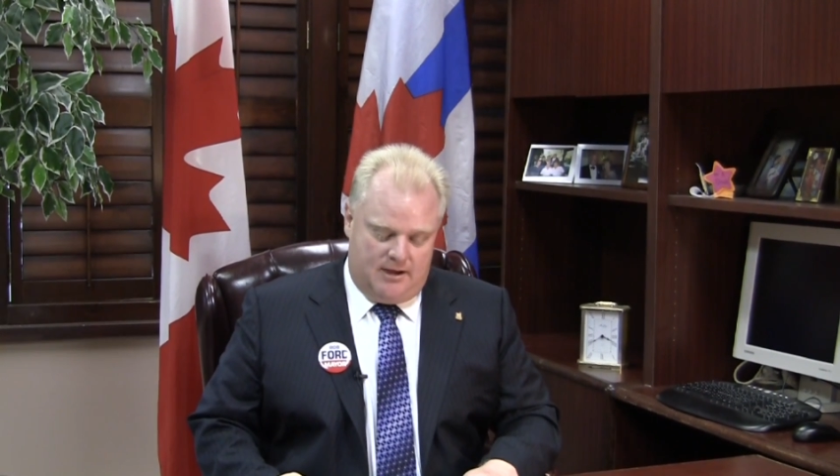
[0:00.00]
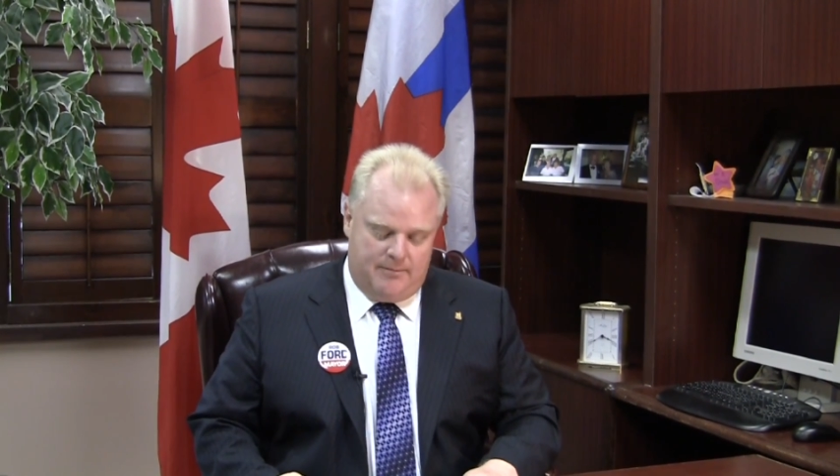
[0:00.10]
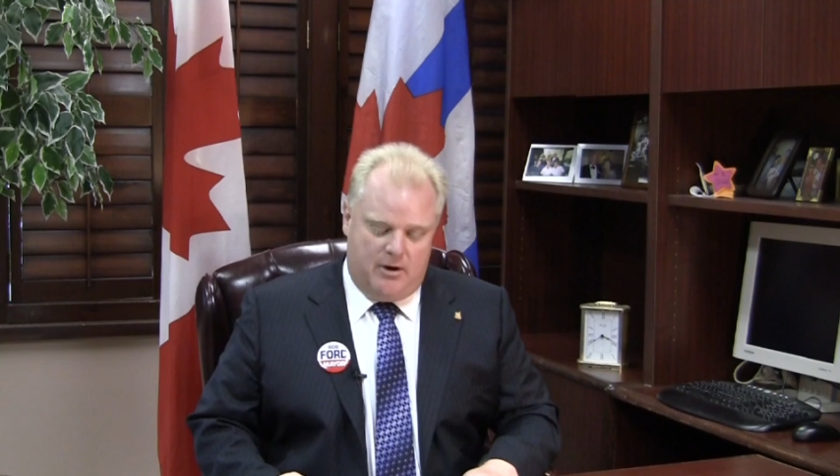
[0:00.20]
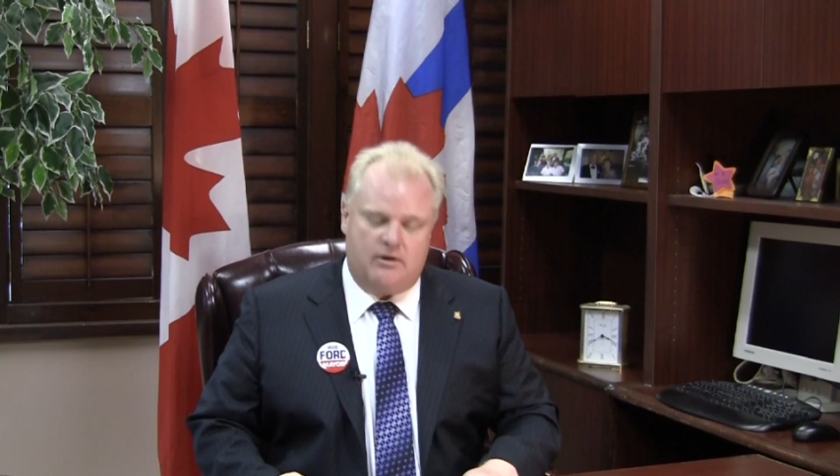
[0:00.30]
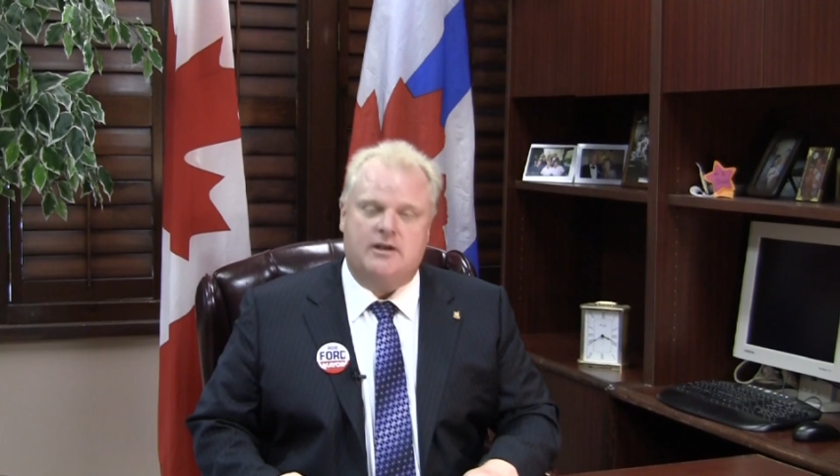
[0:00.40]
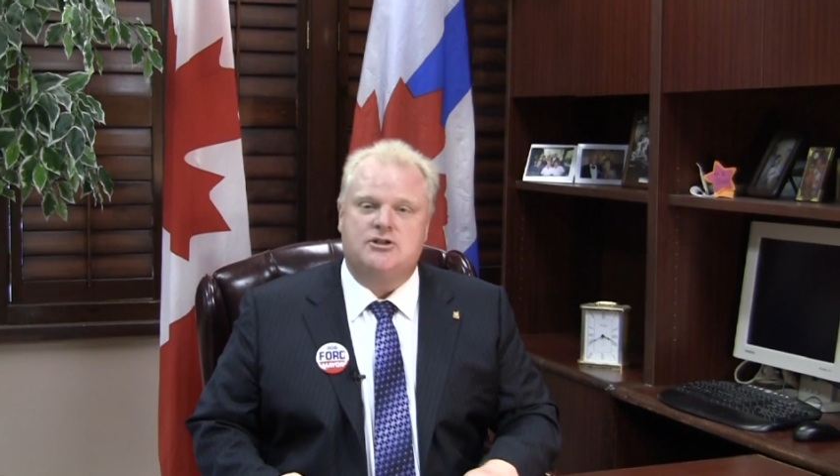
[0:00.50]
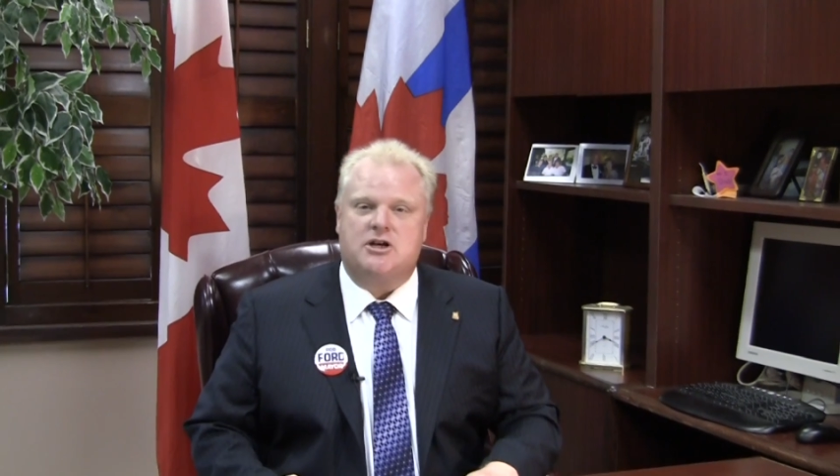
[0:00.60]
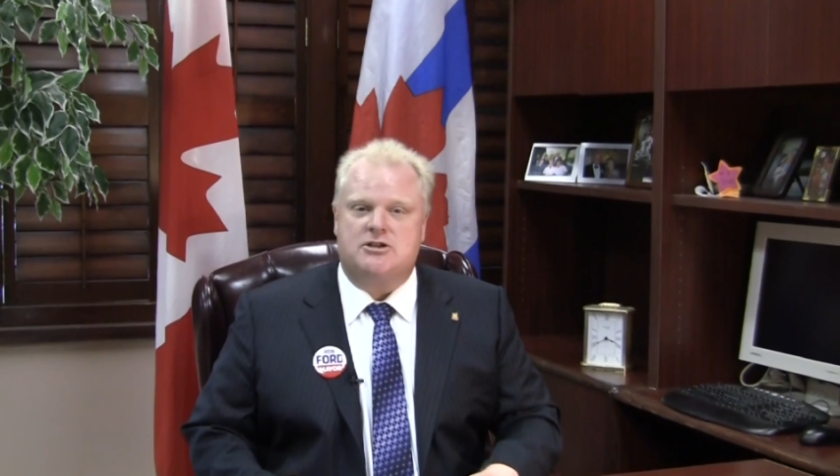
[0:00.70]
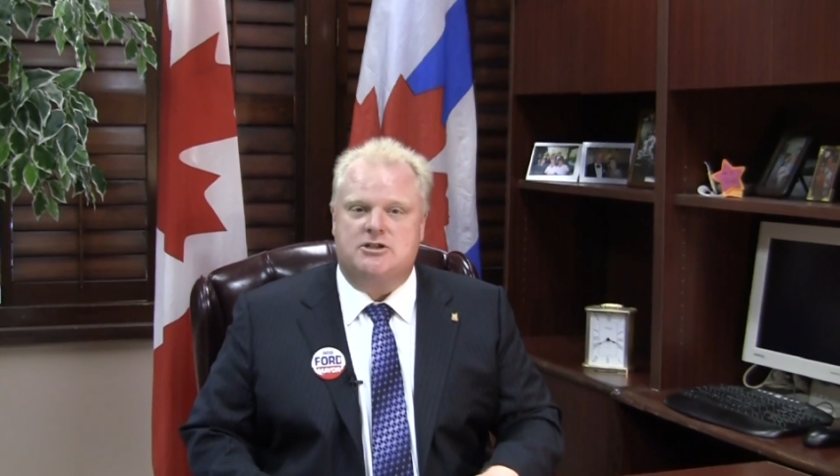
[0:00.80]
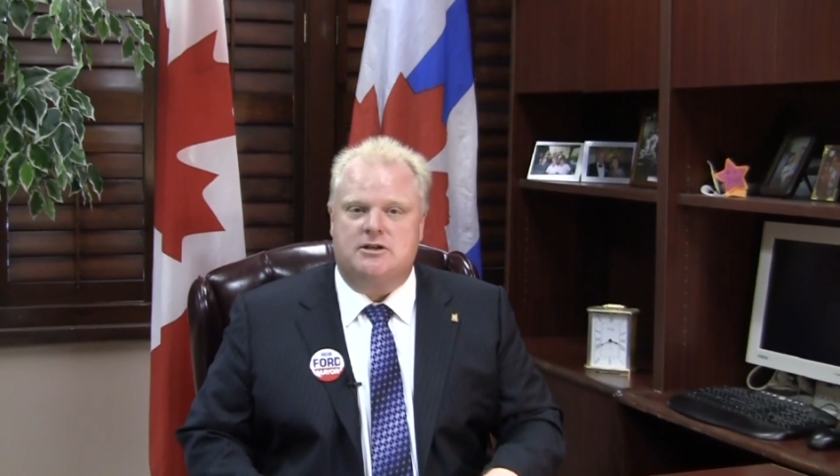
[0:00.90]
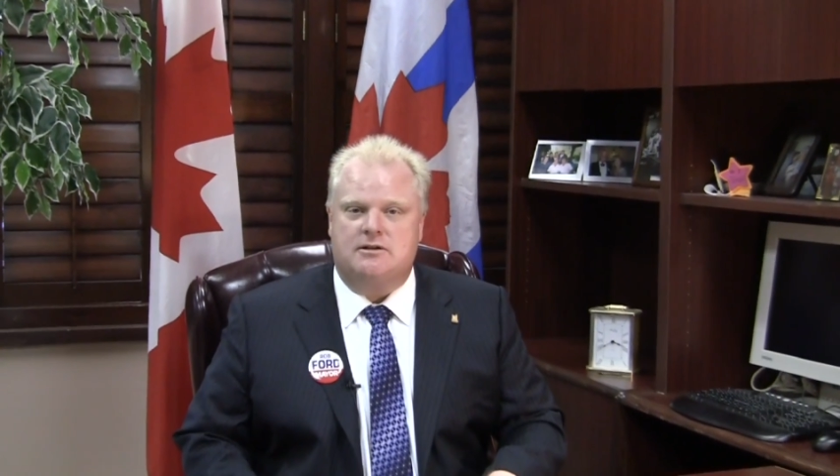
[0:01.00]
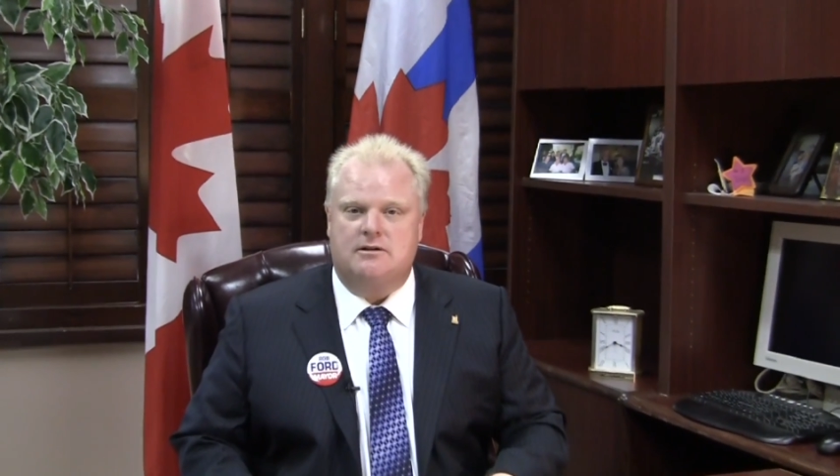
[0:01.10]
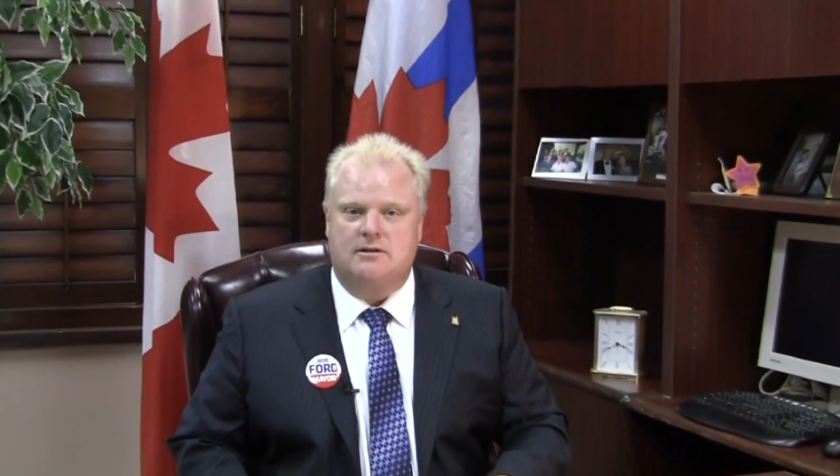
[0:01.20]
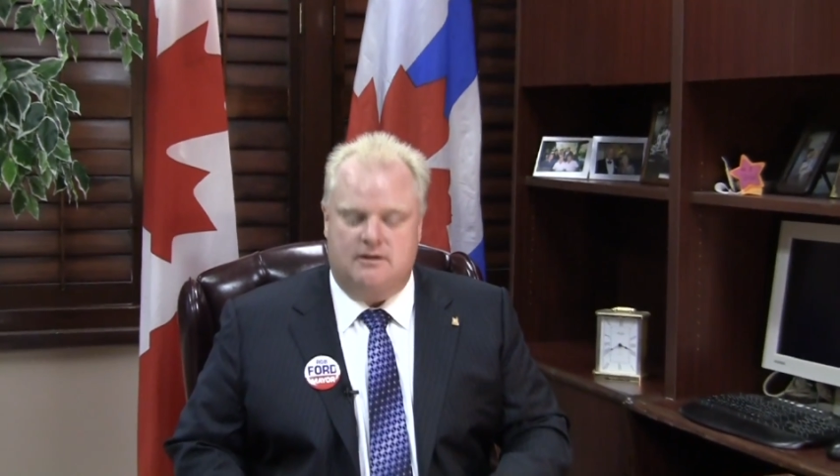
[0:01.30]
about congestion